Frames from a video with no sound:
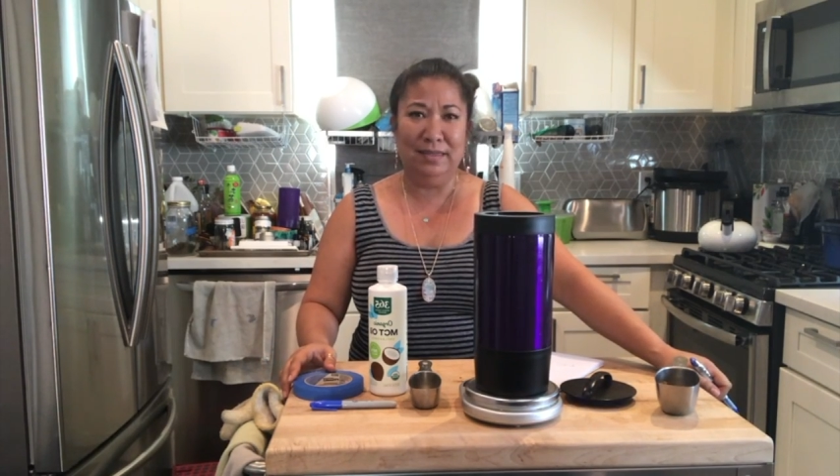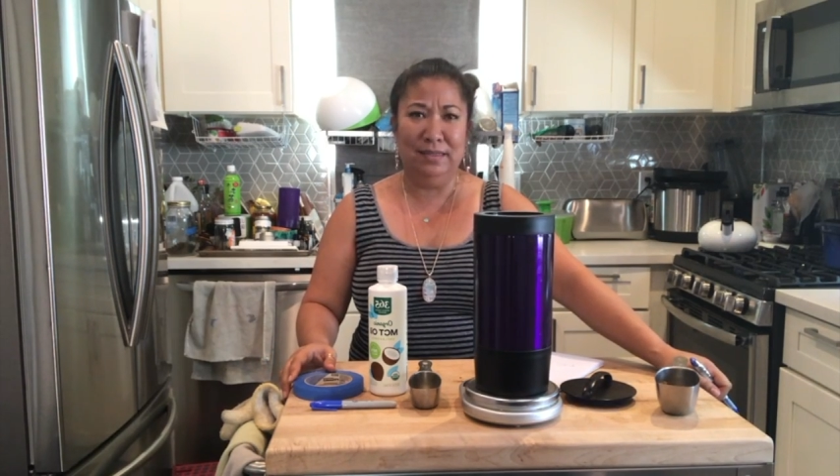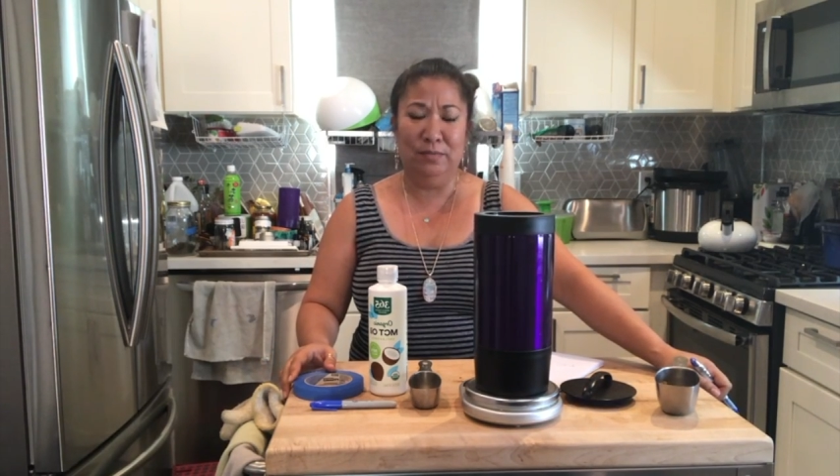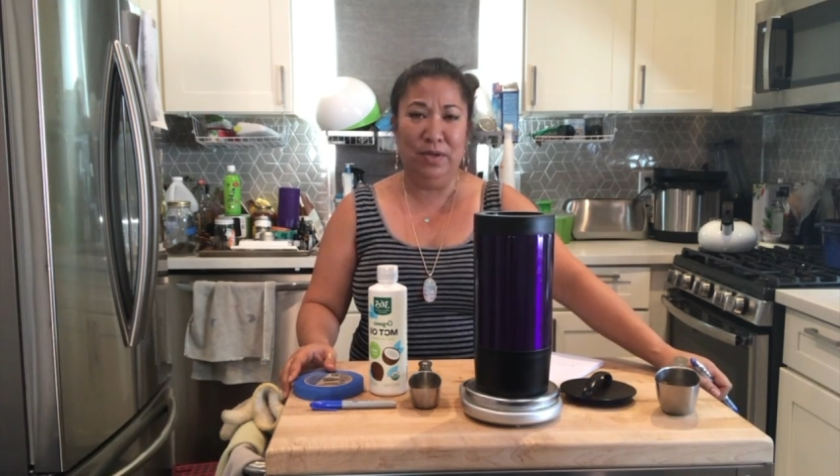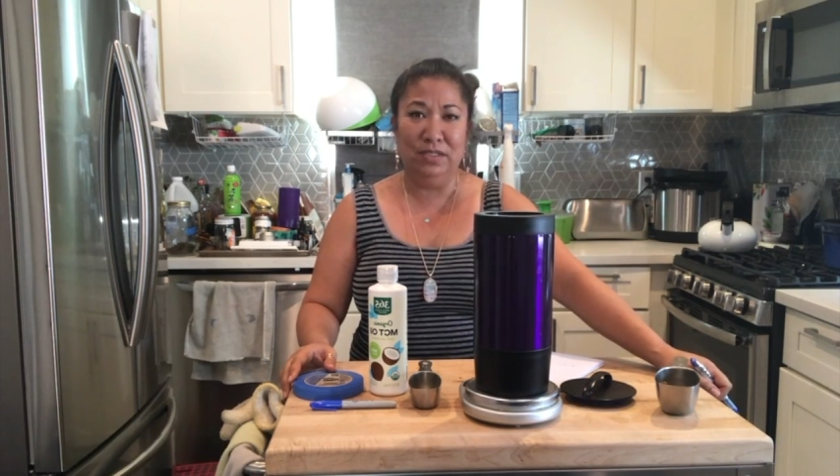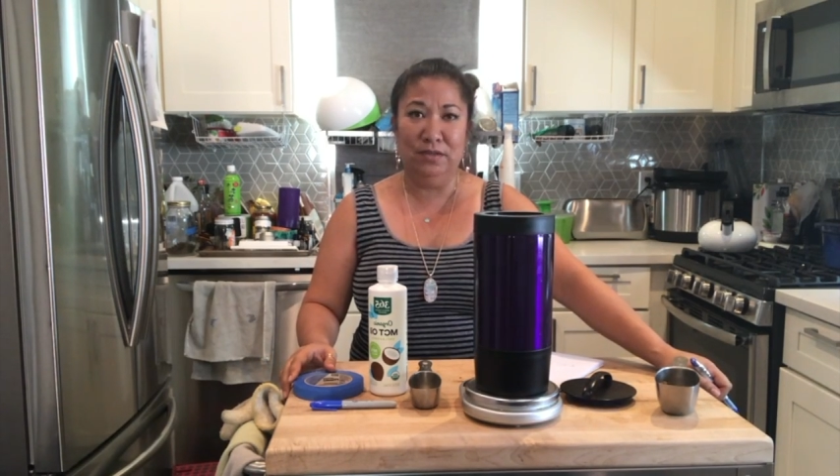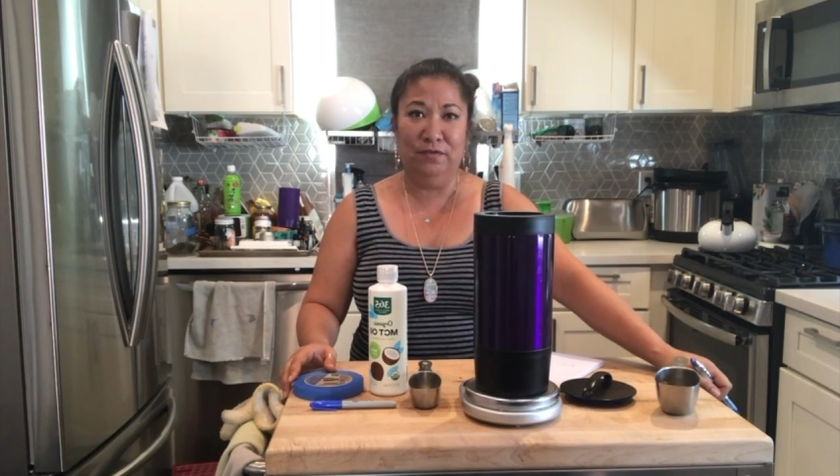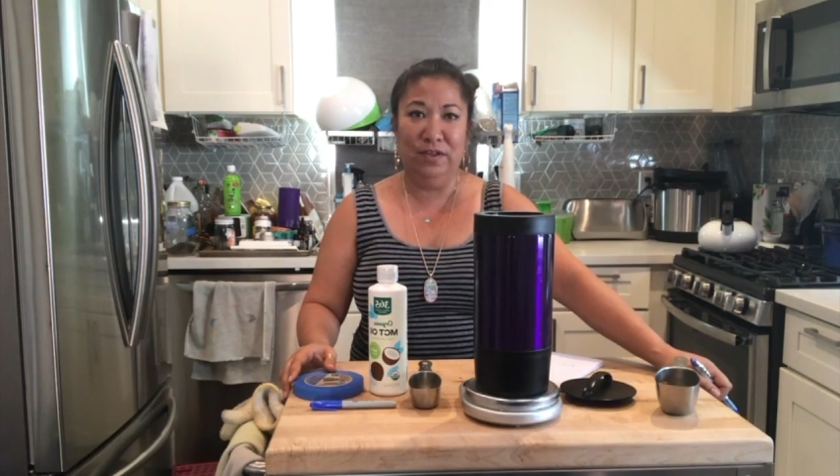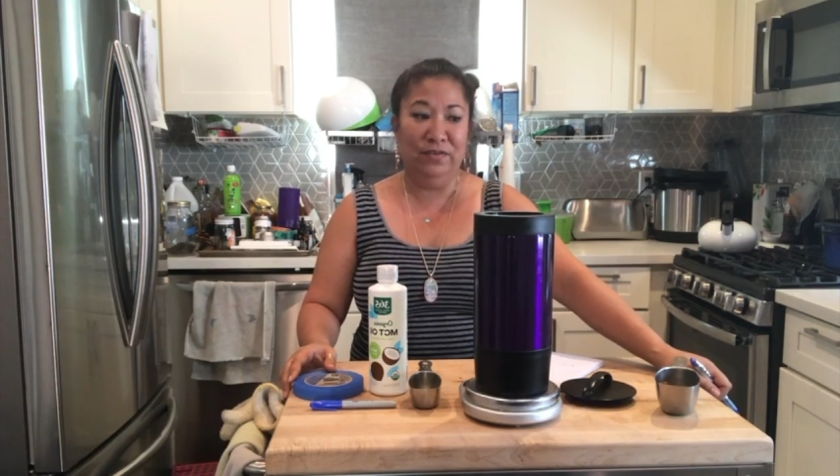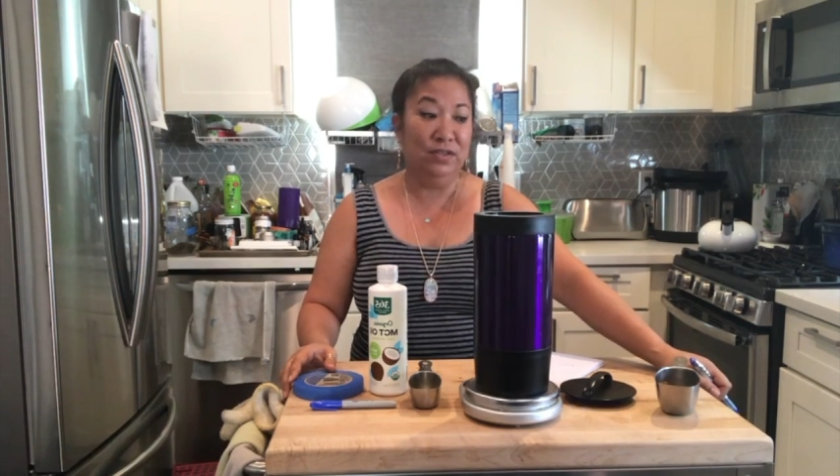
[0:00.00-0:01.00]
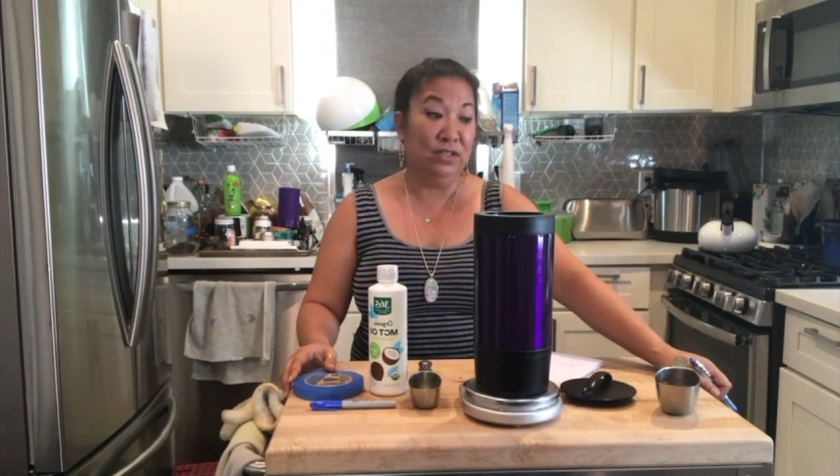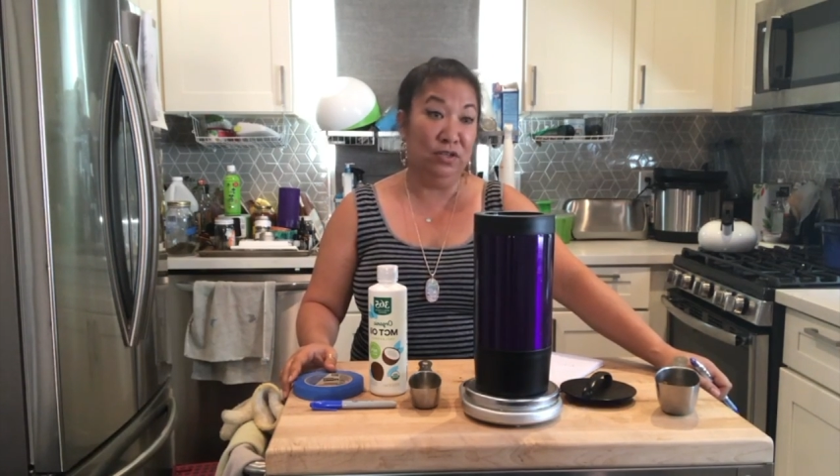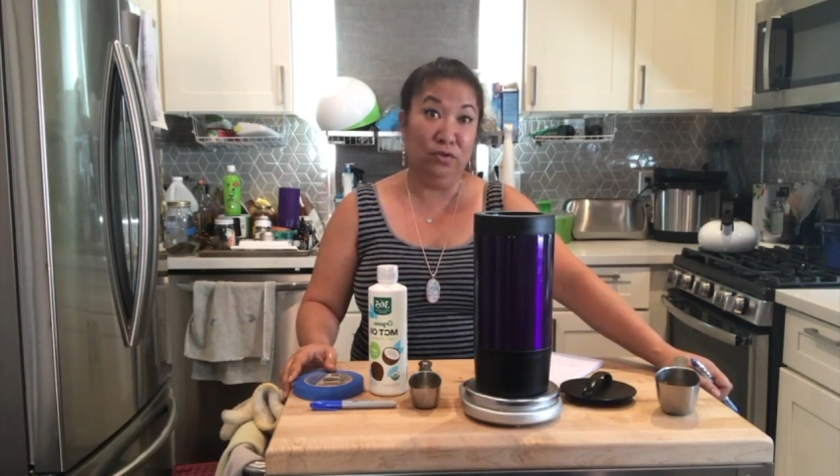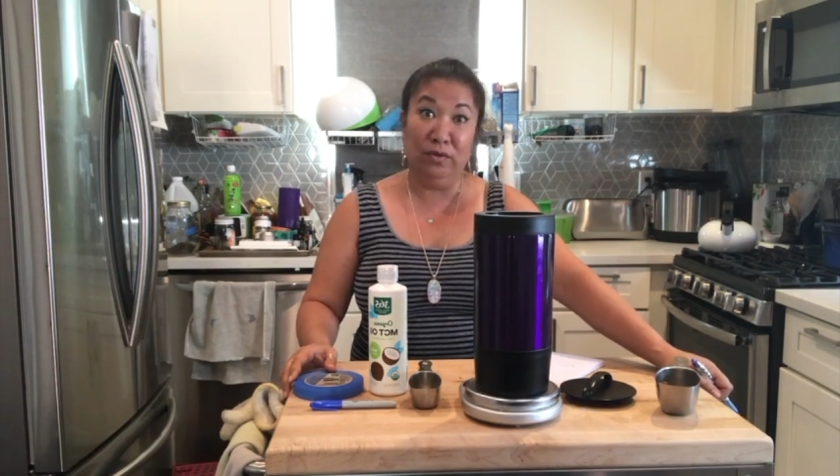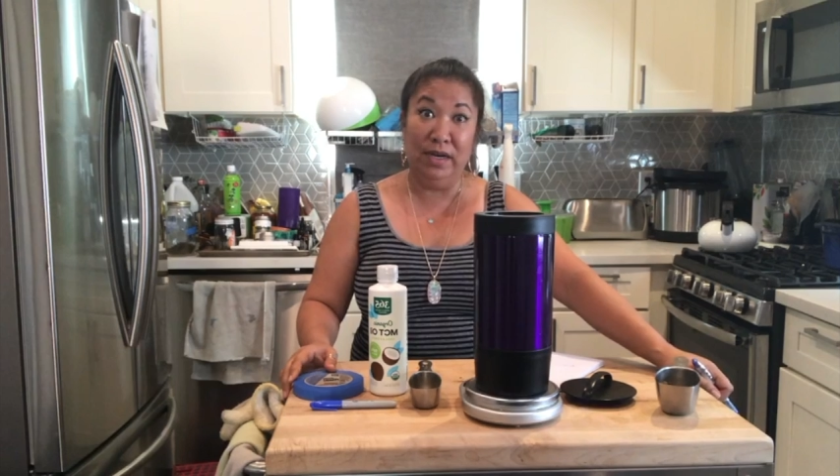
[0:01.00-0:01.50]
excellent pungent flavors
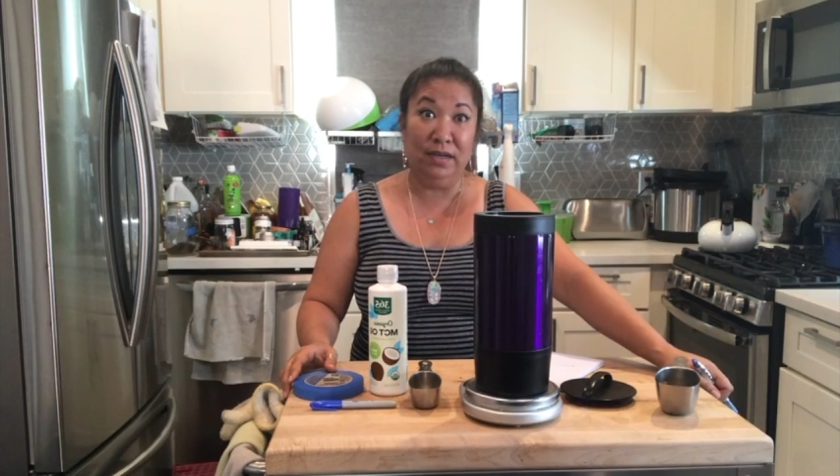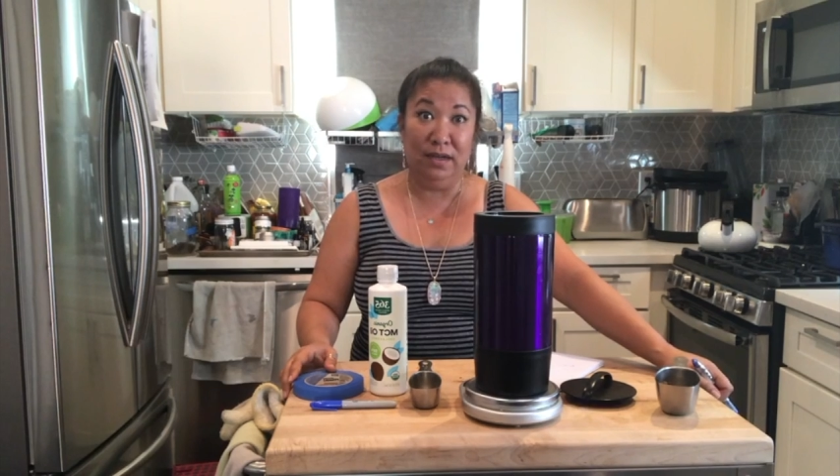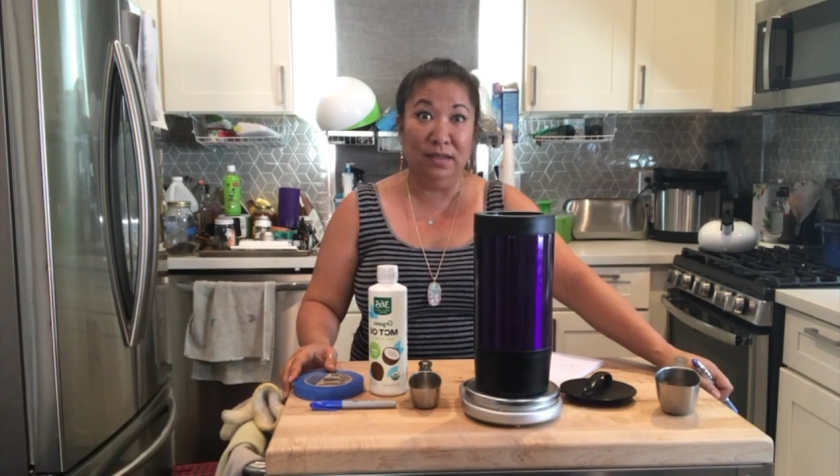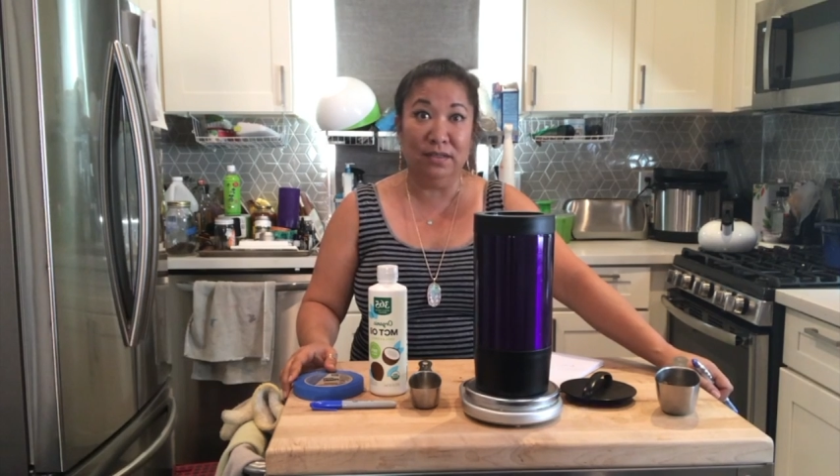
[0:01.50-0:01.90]
and great